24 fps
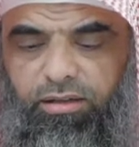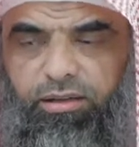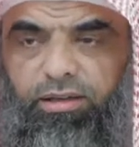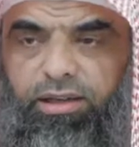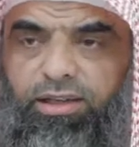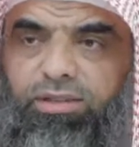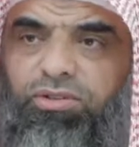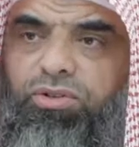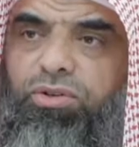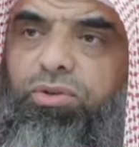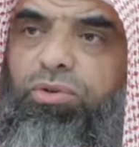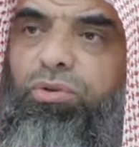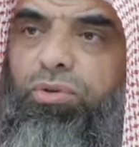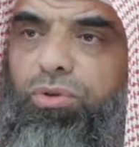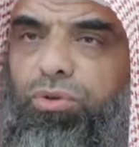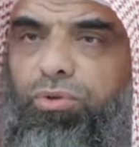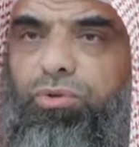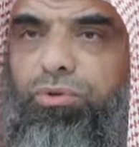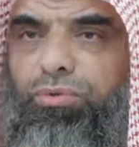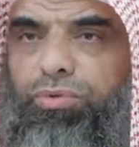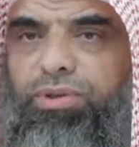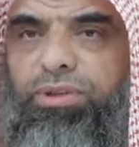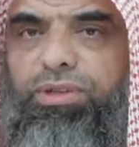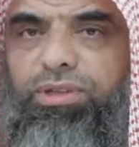Let's
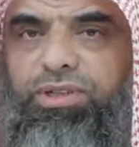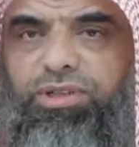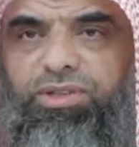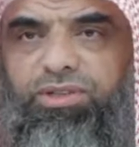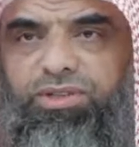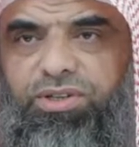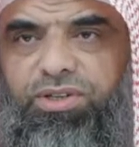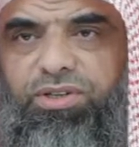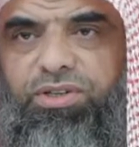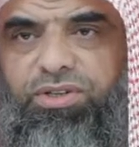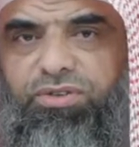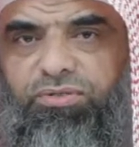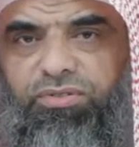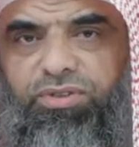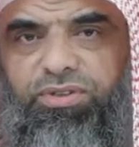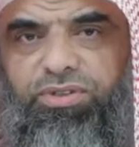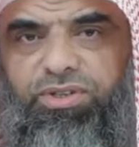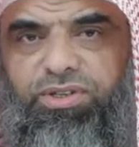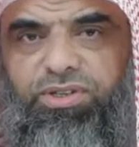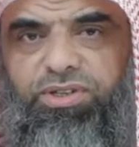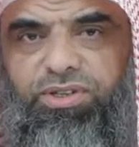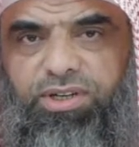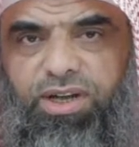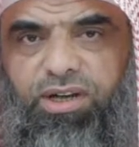conclude with these six
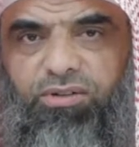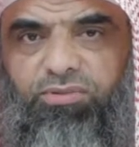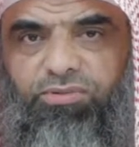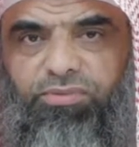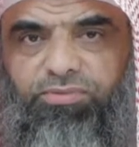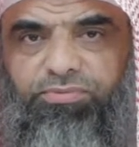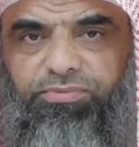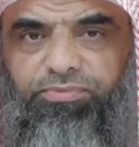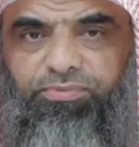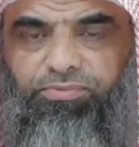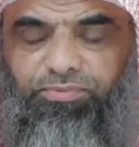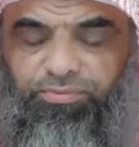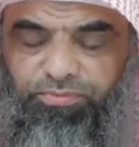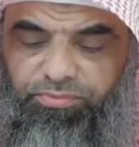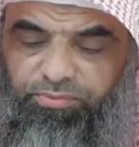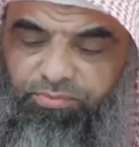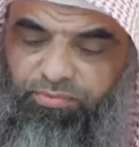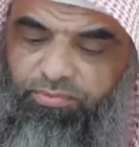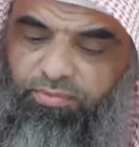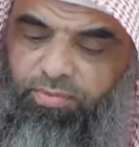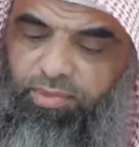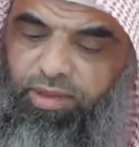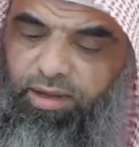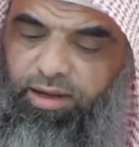verses now
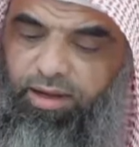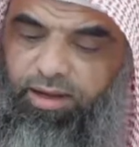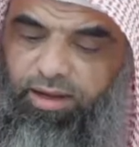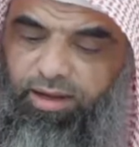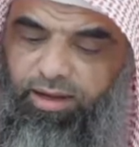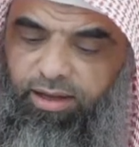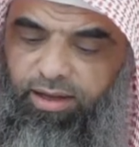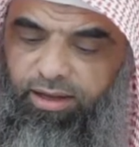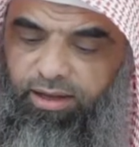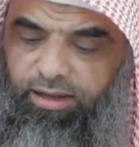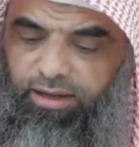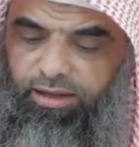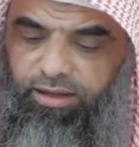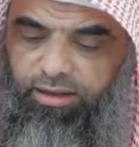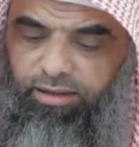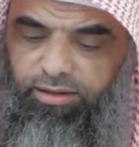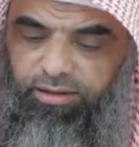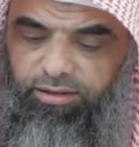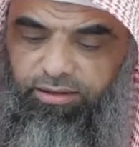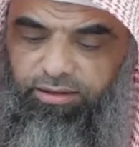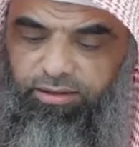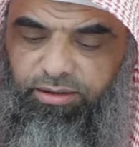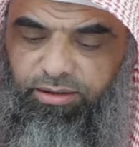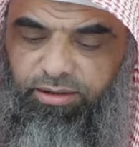uh,
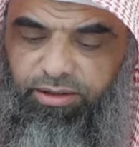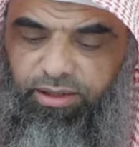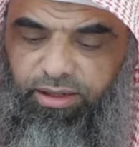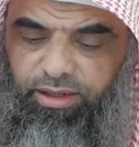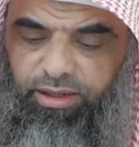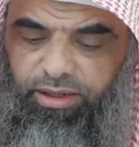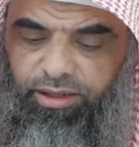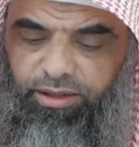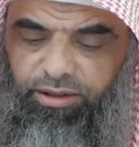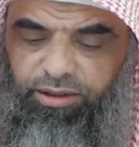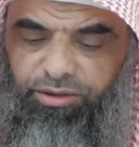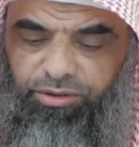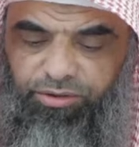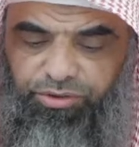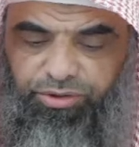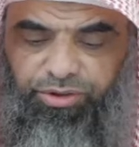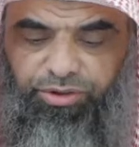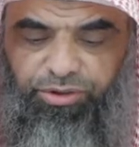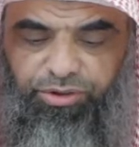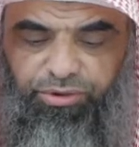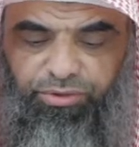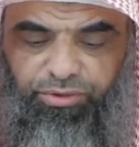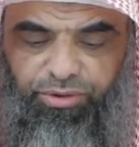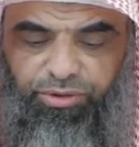and
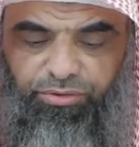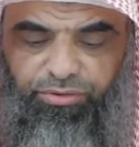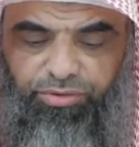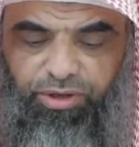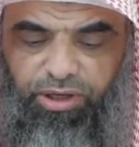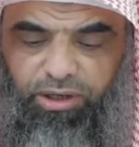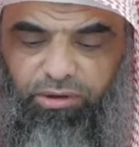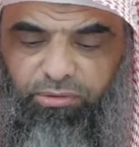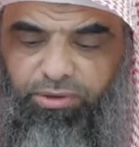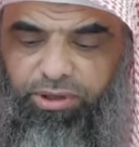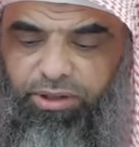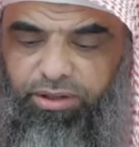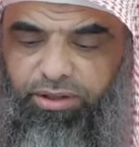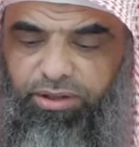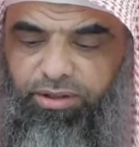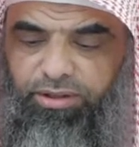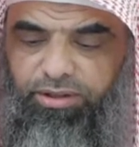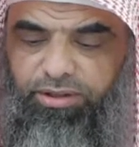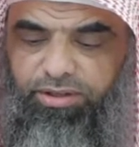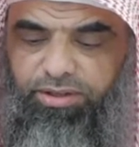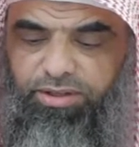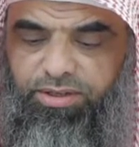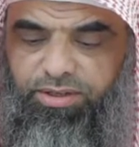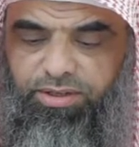continue in the following
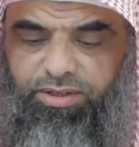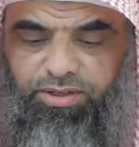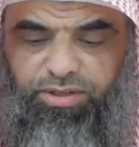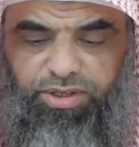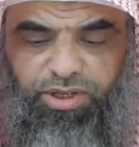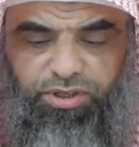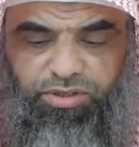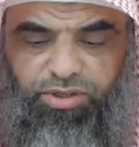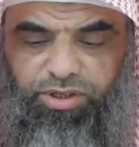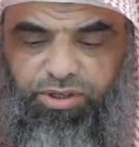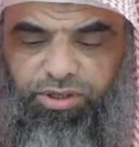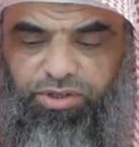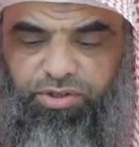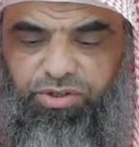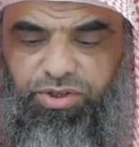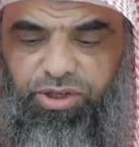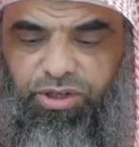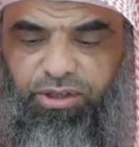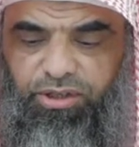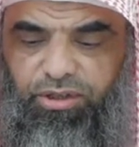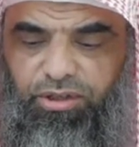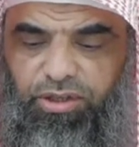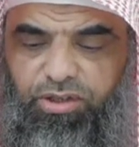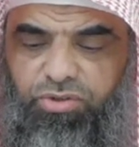session,
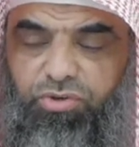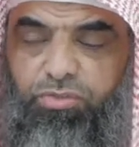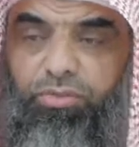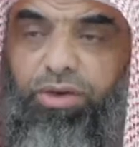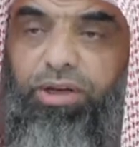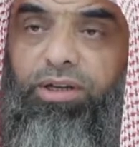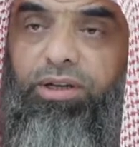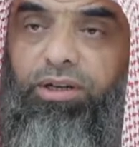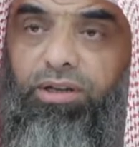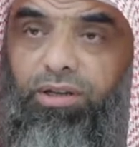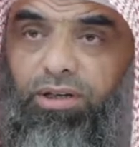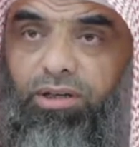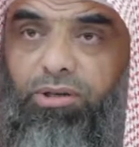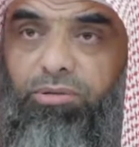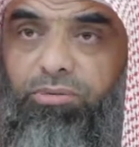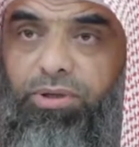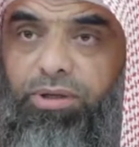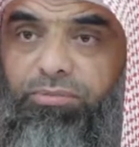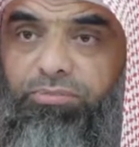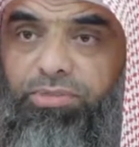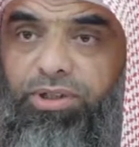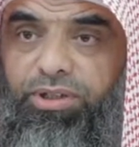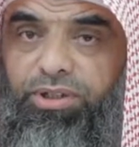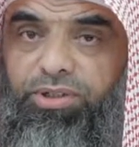inshallah. Subhanakallah
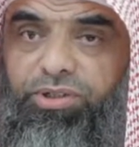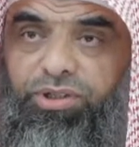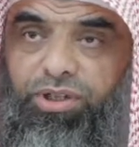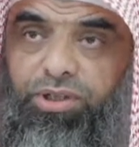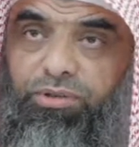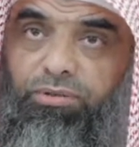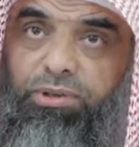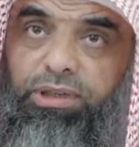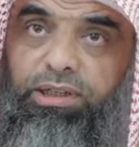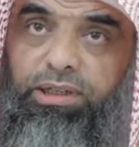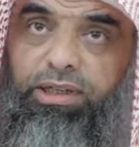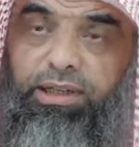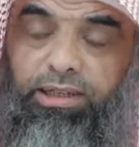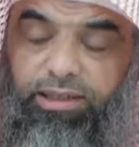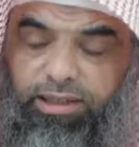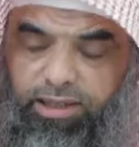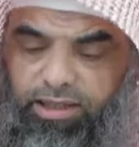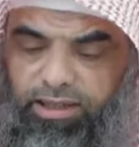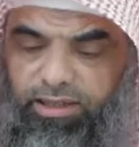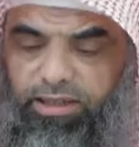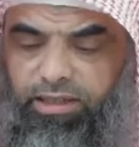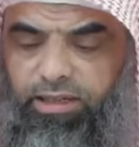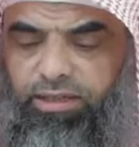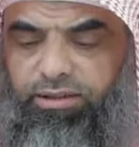wa hamdika, ashhadu an la
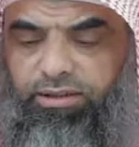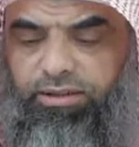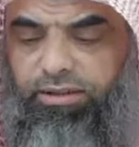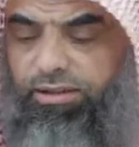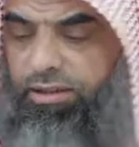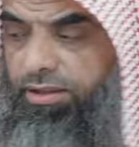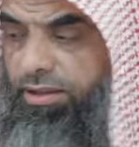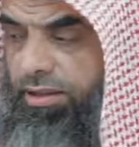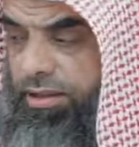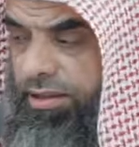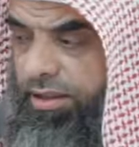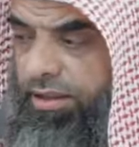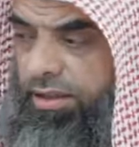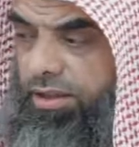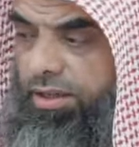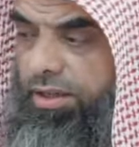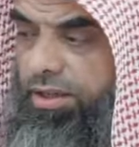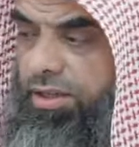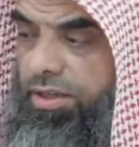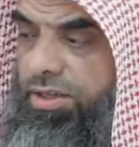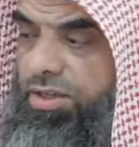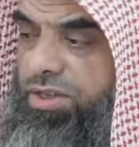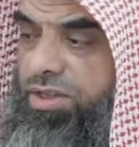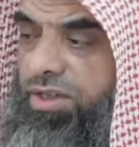ilaha illa anta,
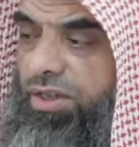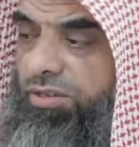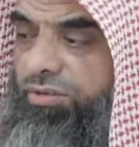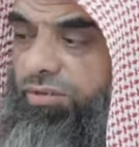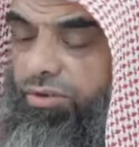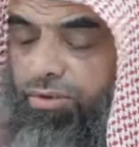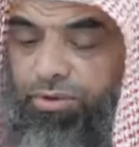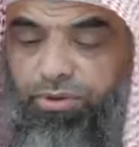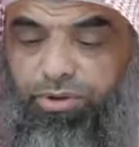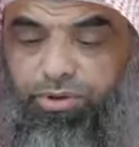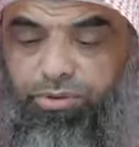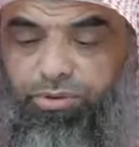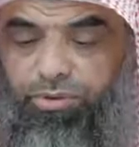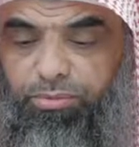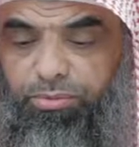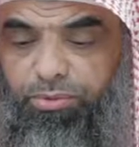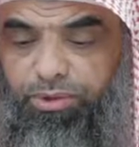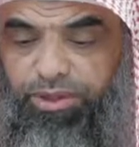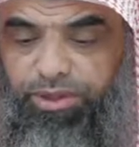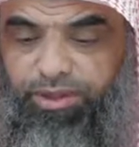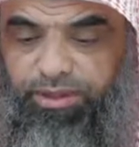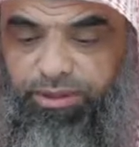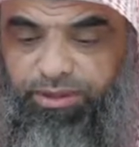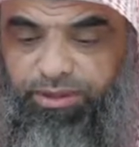astaghfiruka